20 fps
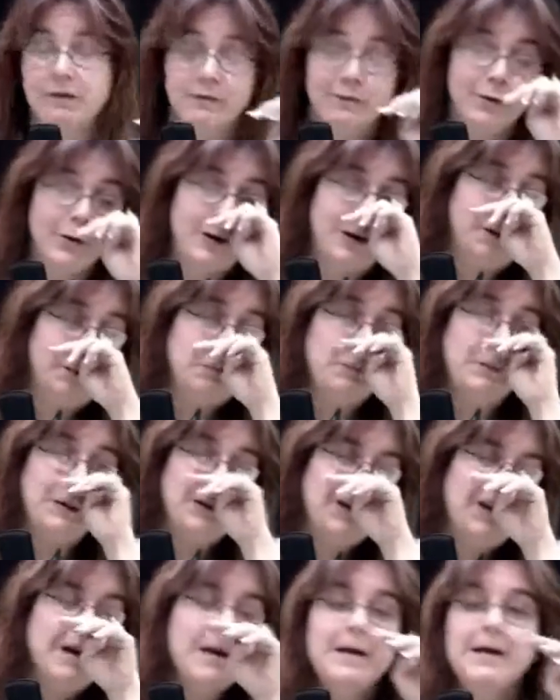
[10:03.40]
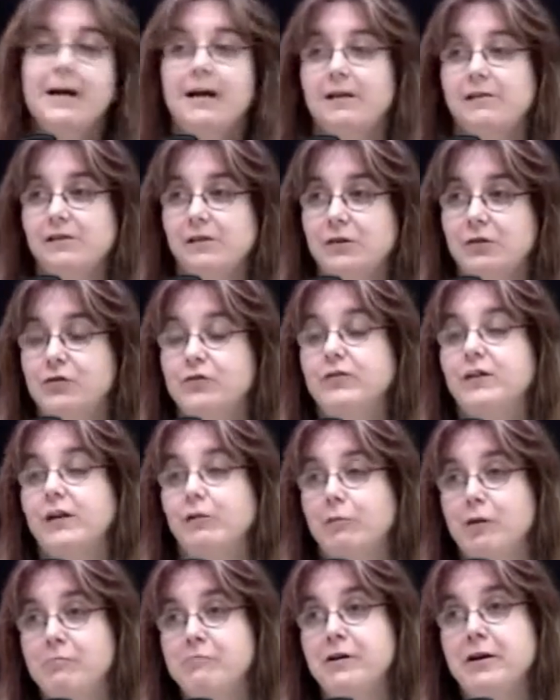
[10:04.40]
everything, but it was
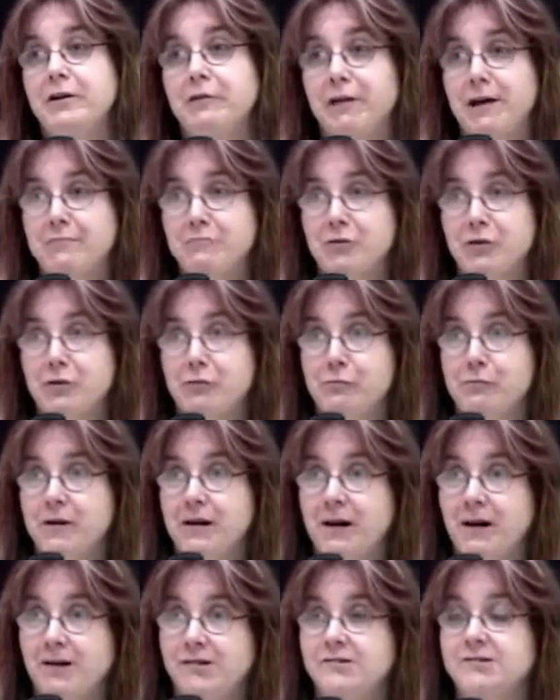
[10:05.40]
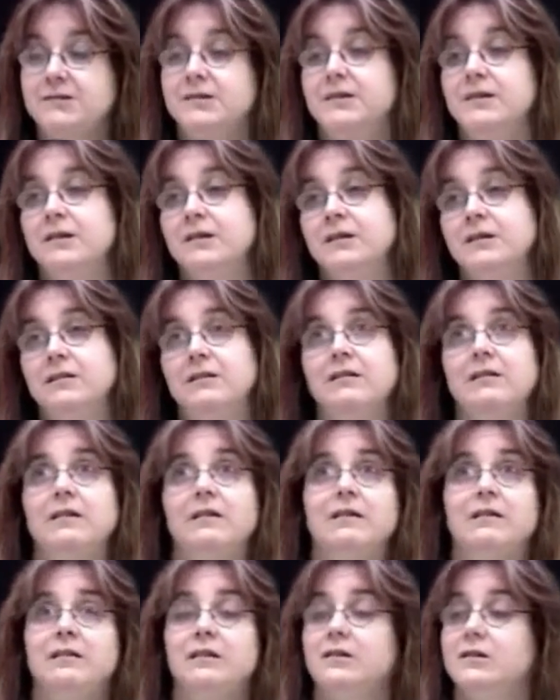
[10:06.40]
interesting. When my grandmother passed,
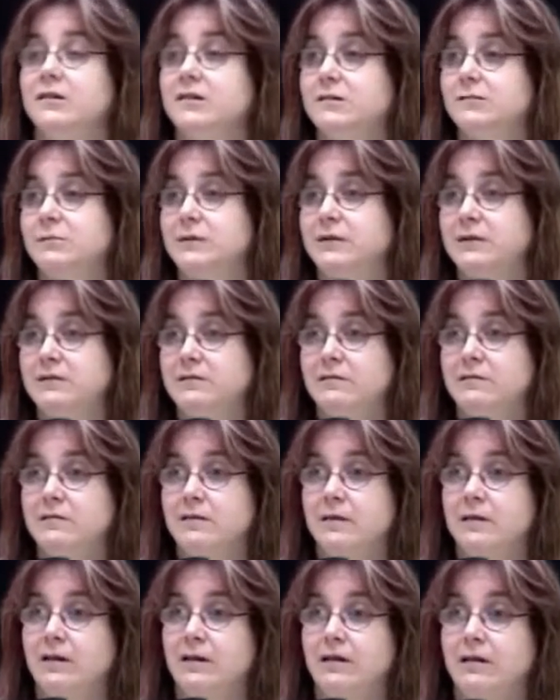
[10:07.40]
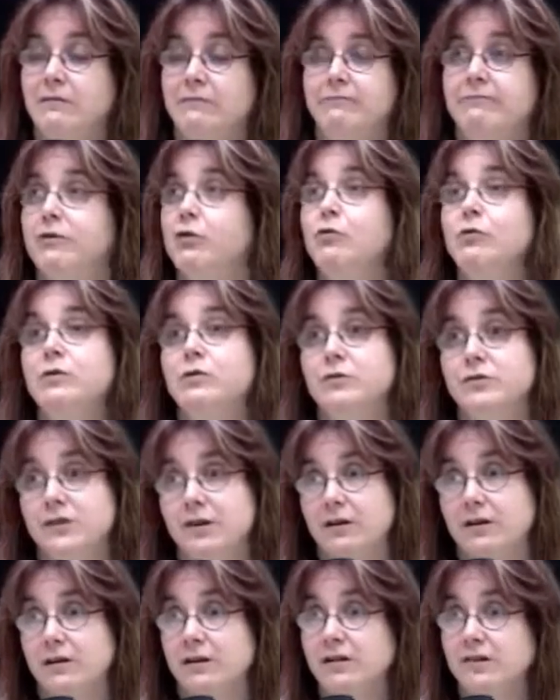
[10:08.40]
I think it's been a few years
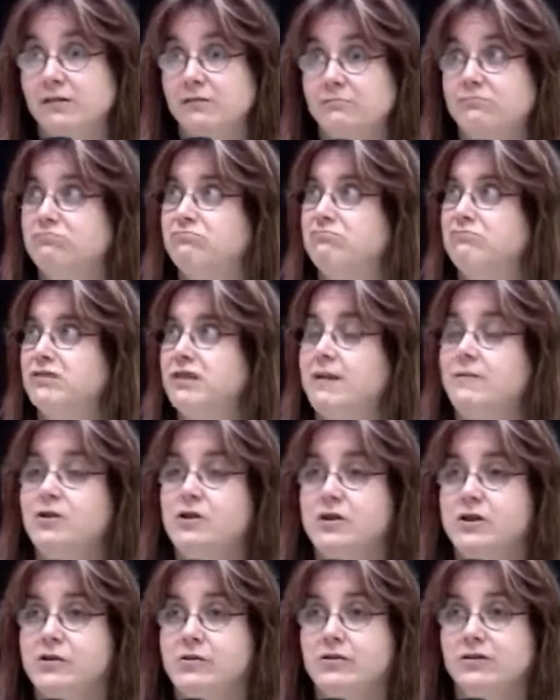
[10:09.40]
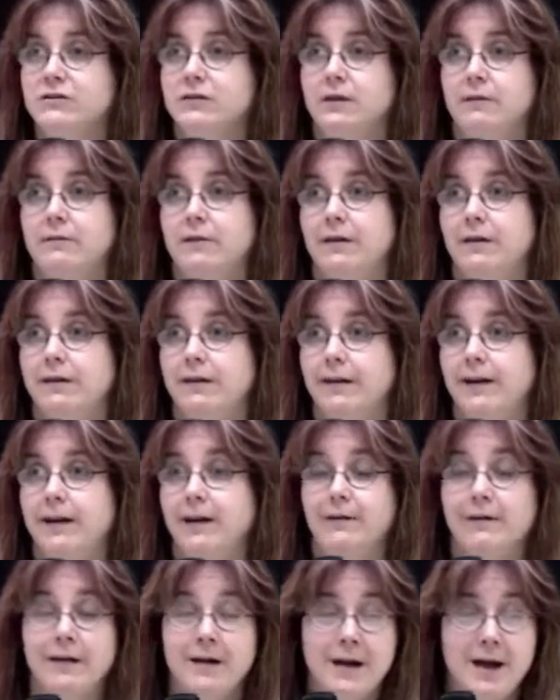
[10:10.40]
now. I think it's 7 years. I
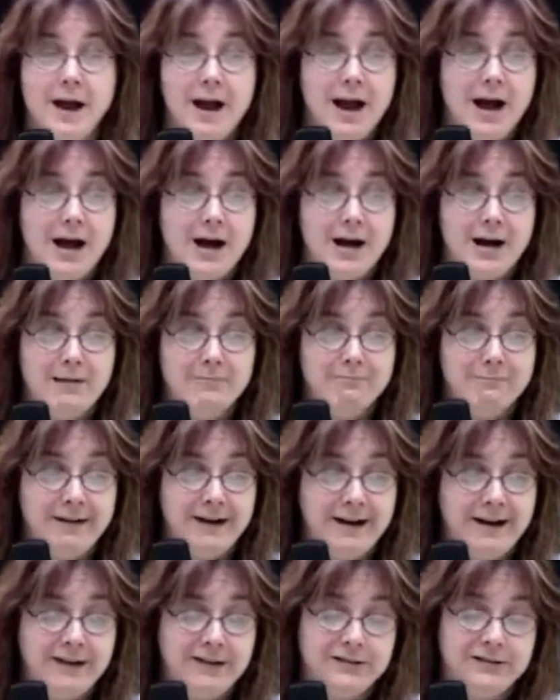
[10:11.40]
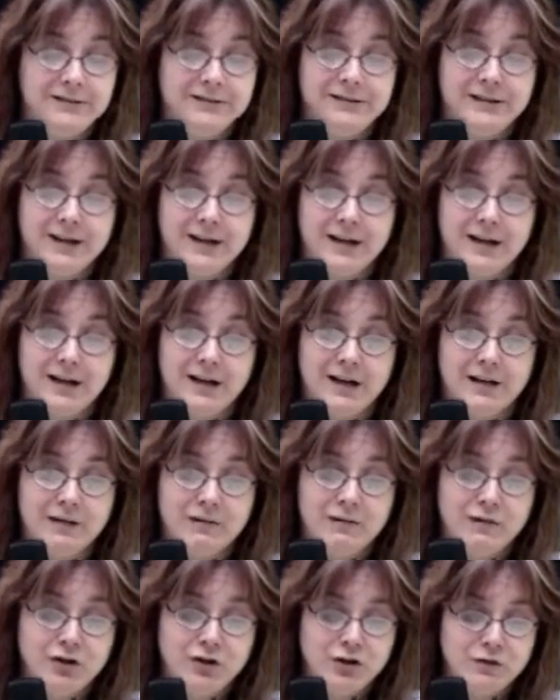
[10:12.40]
can't. And
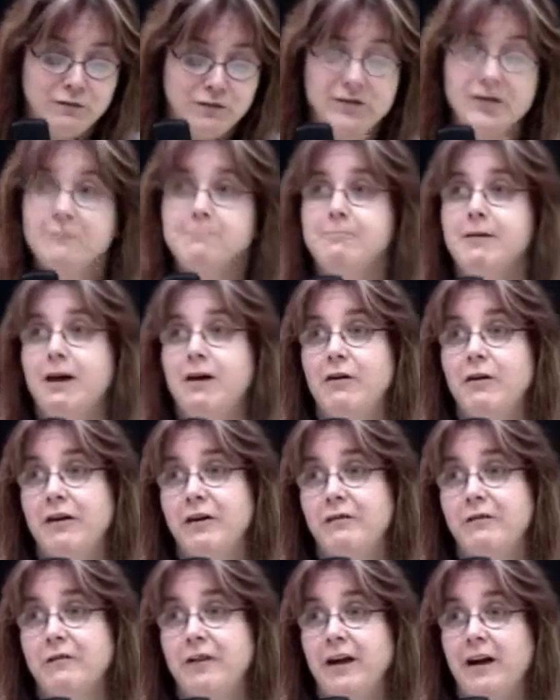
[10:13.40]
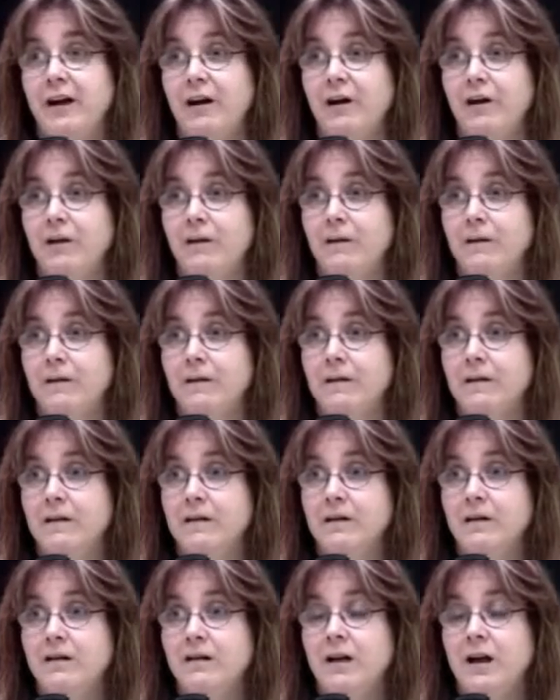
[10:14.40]
she was in palliative care,
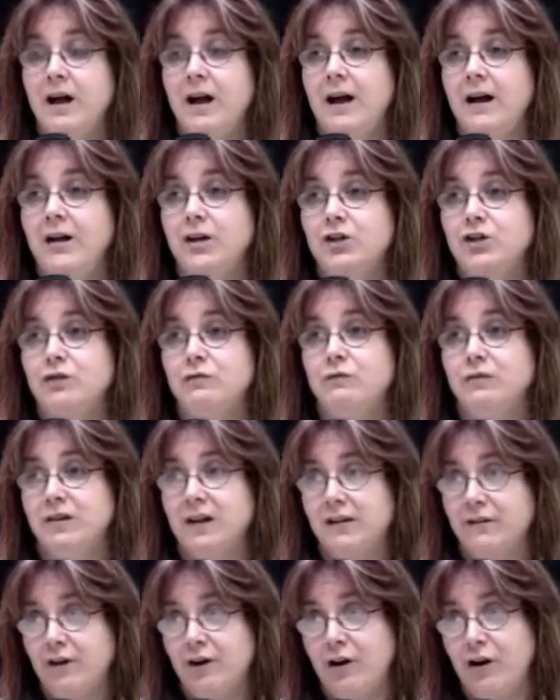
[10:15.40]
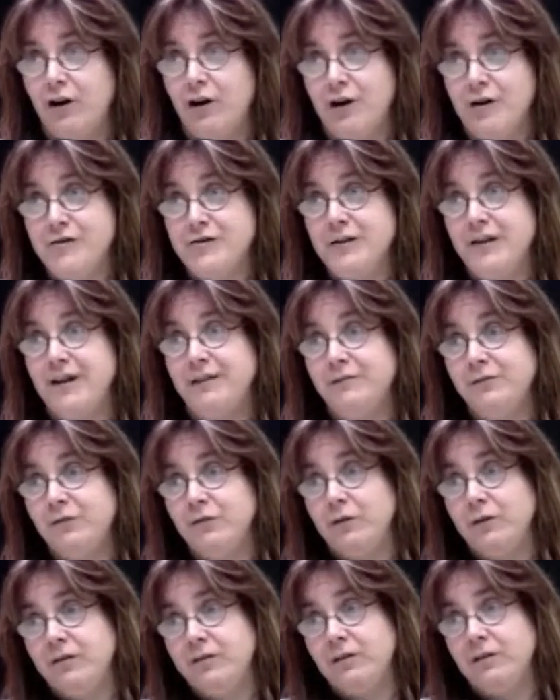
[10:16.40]
and she was having a hard time.
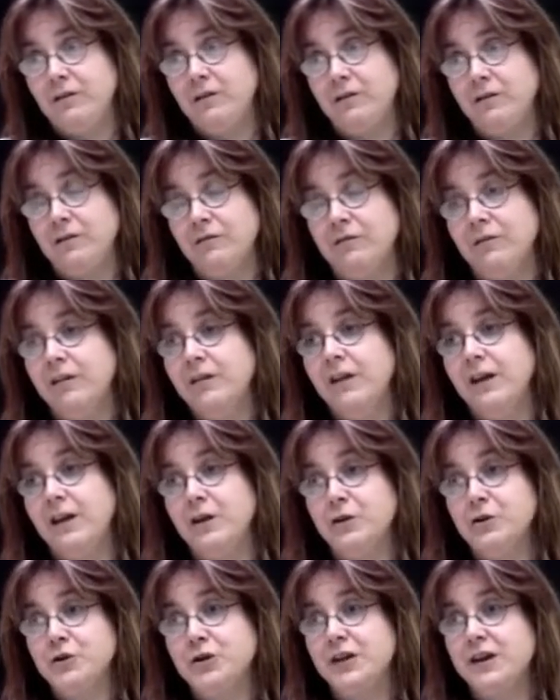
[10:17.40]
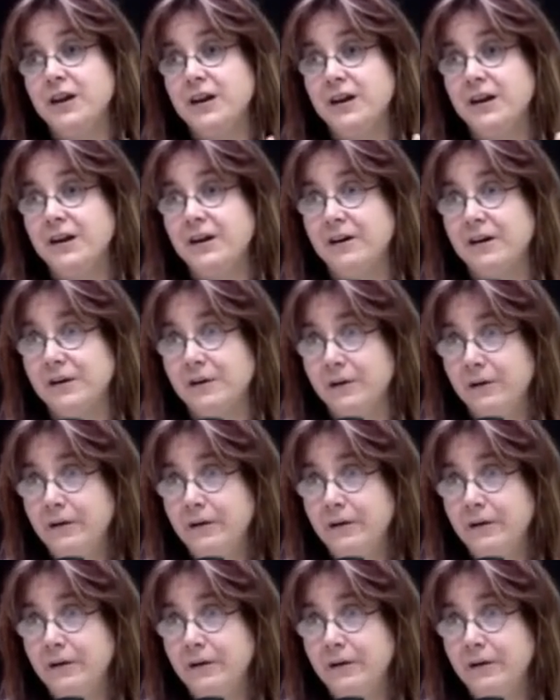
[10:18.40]
So I started doing the energy healing on her.